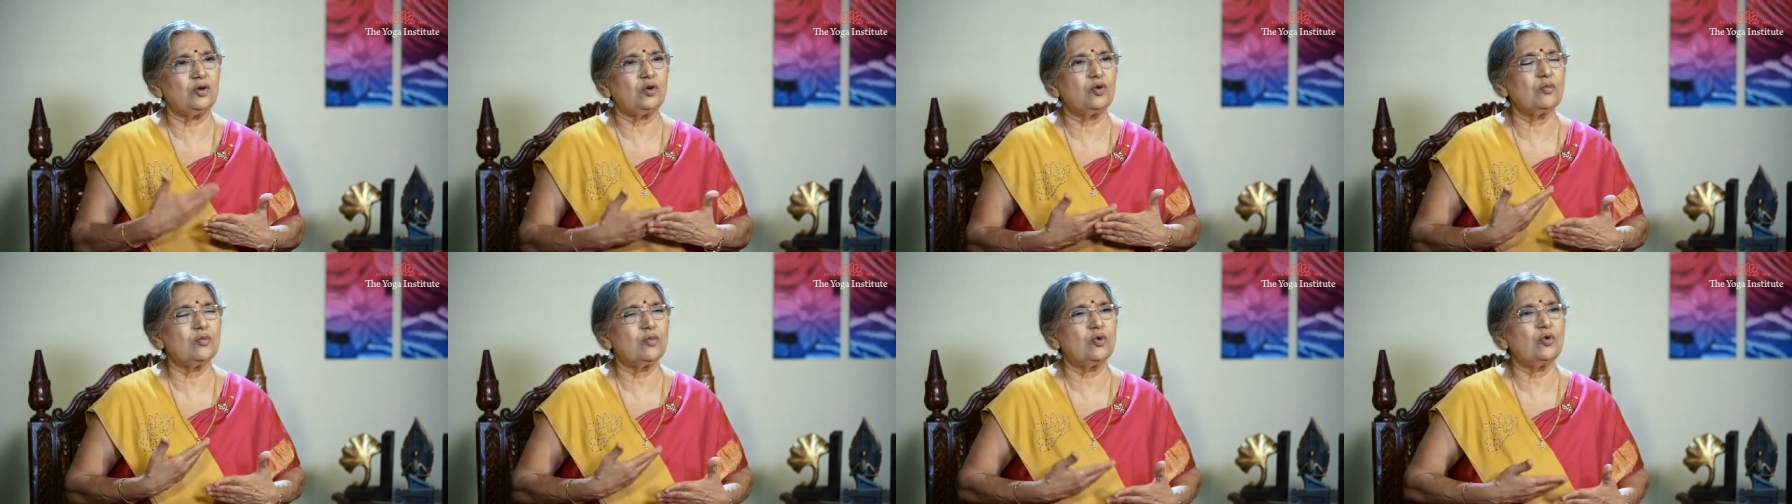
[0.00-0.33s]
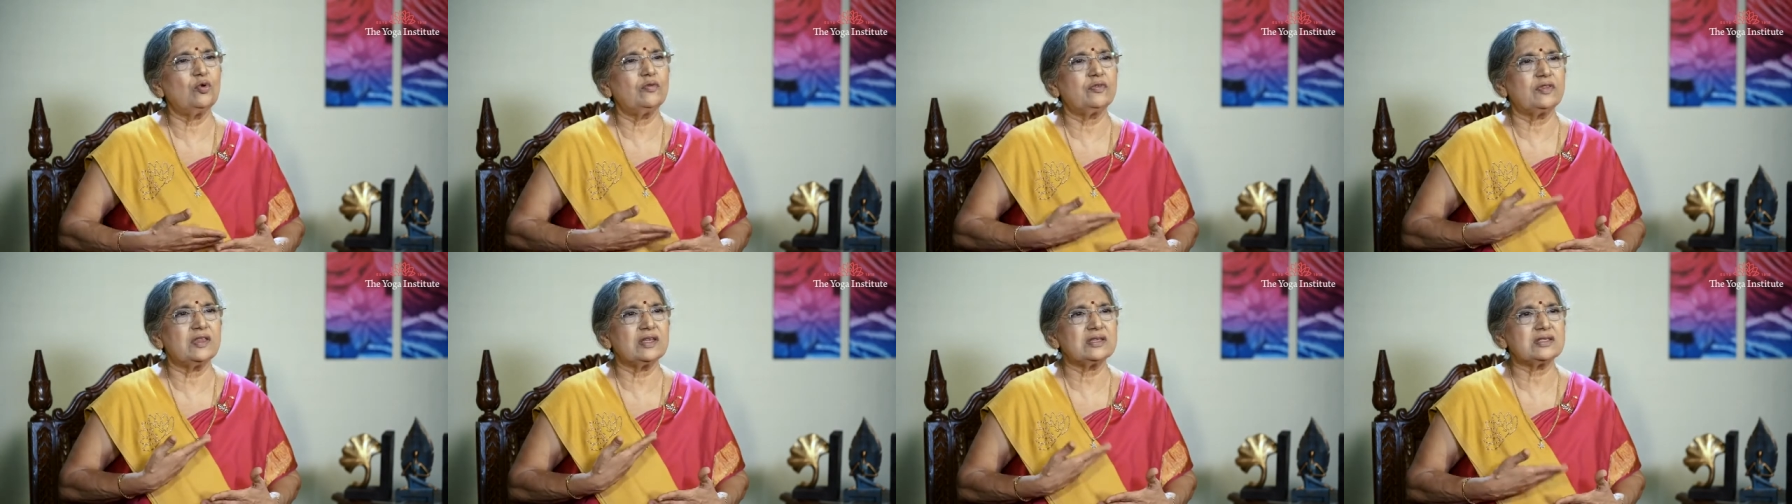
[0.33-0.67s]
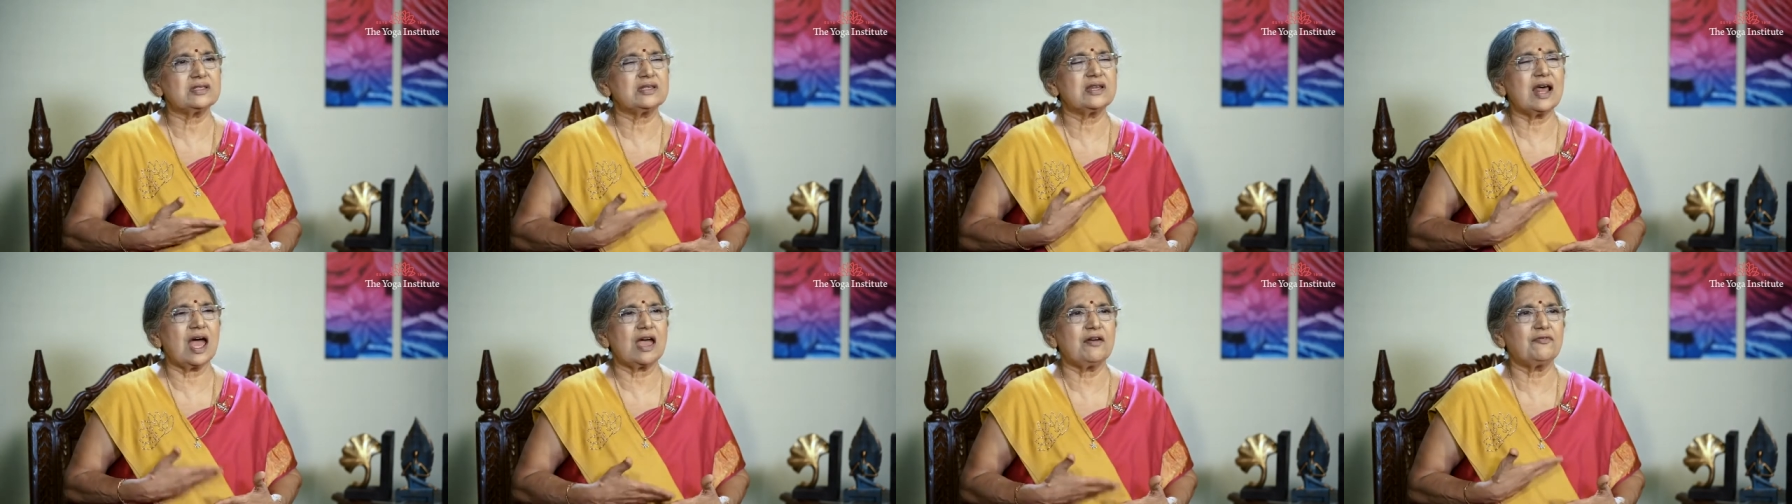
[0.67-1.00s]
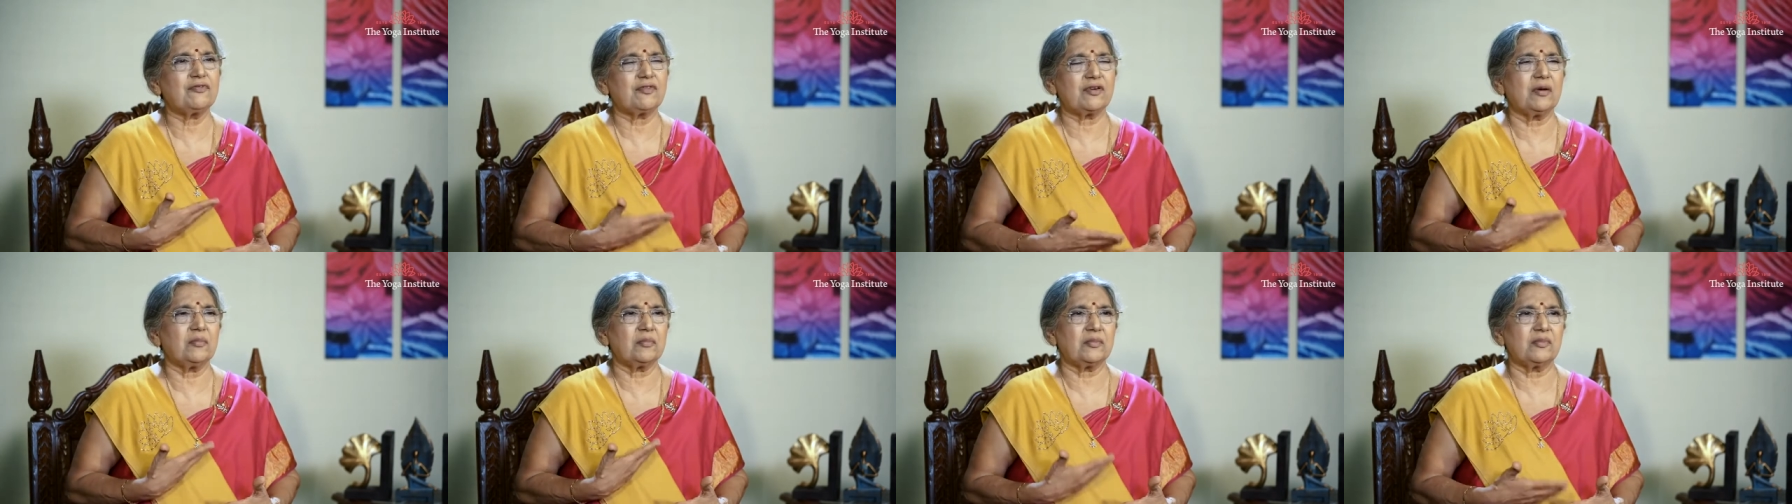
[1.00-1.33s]
to move this
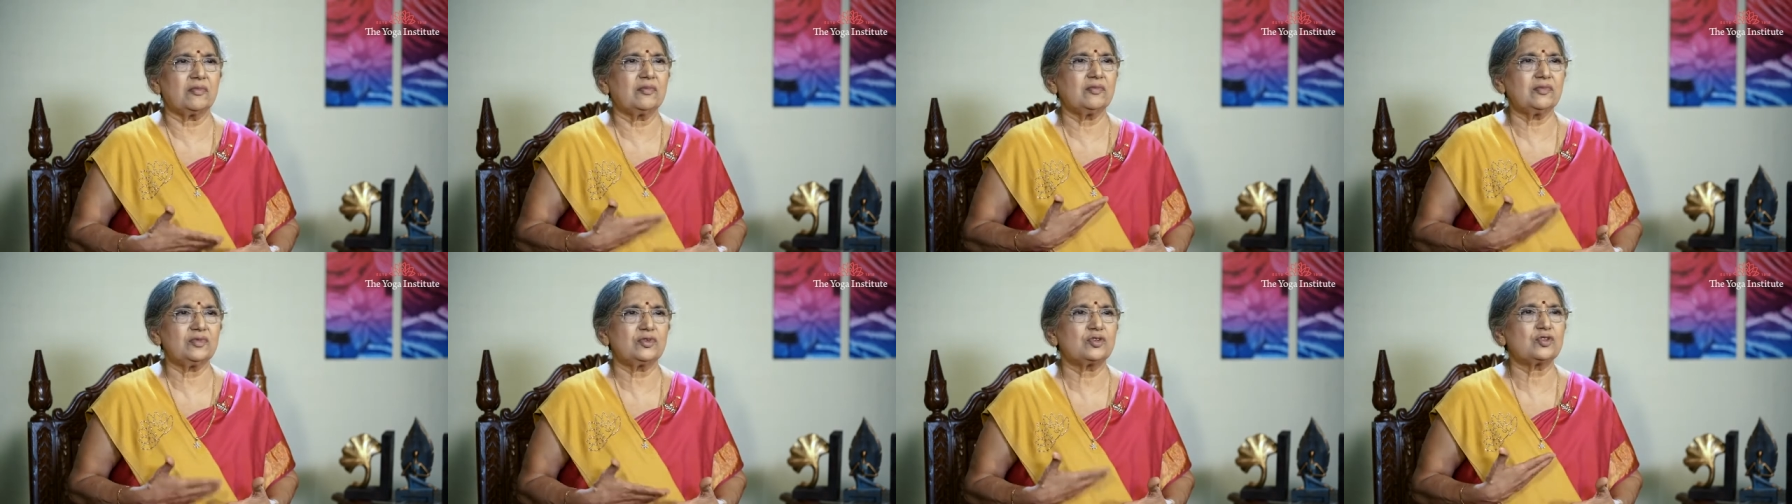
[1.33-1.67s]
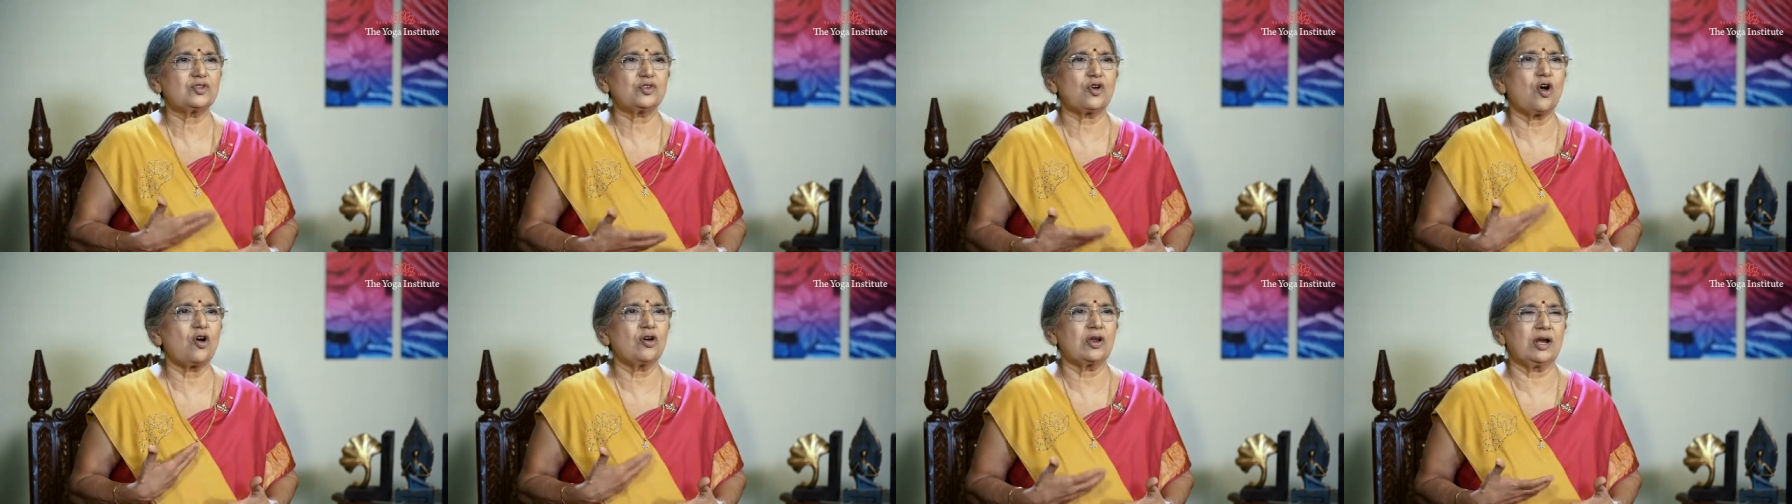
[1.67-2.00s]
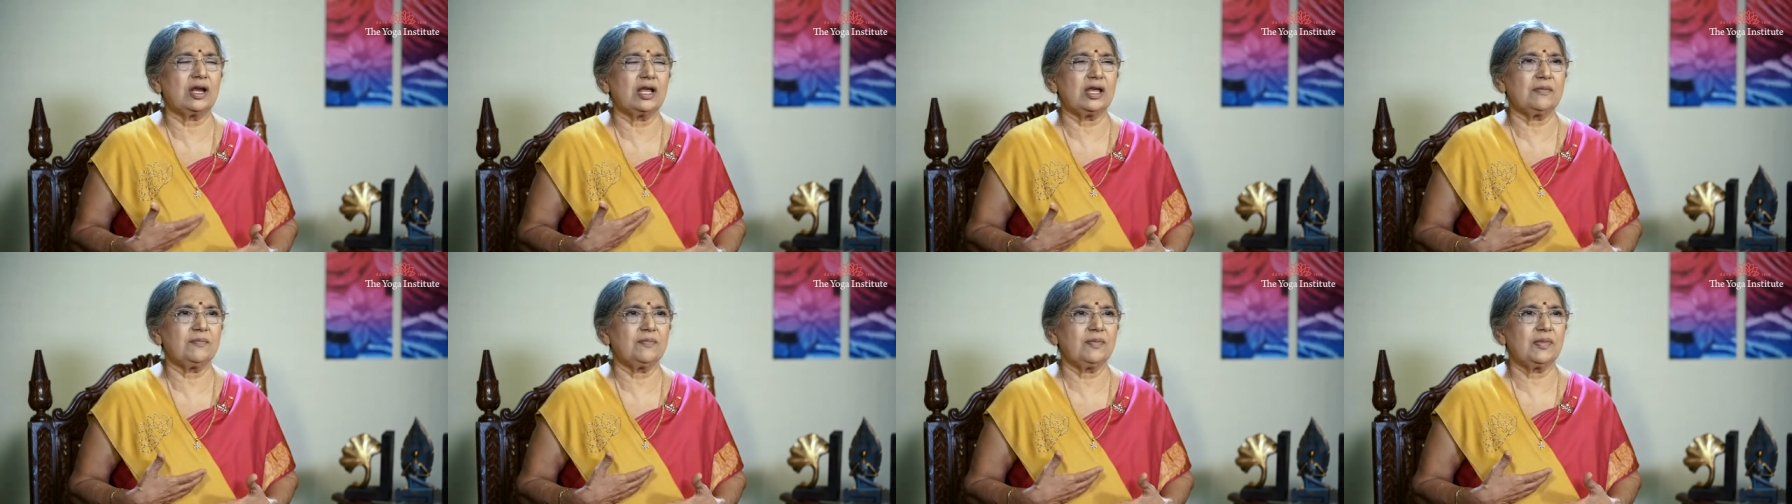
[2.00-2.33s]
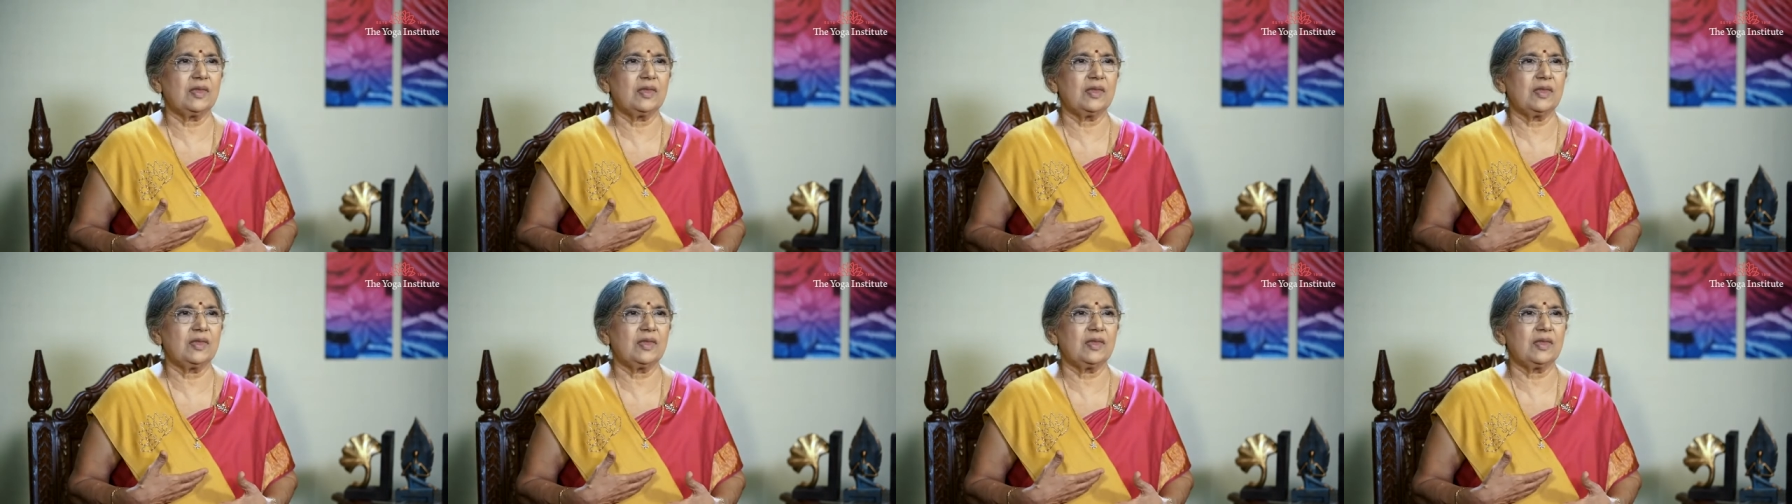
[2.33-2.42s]
diaphragm strongly.